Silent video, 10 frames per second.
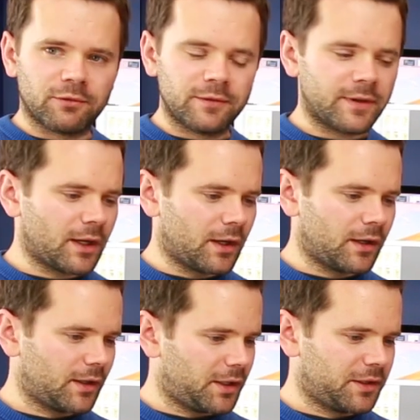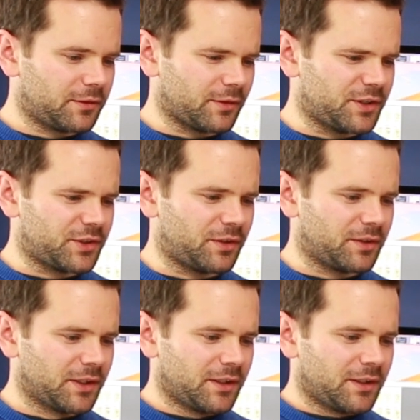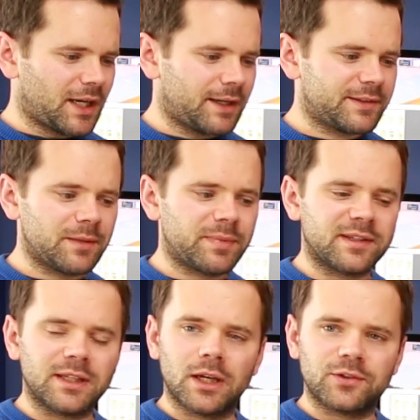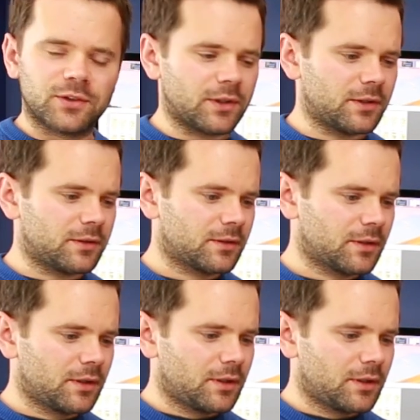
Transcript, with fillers: Groovin' High, great tune. How Deep is the Ocean?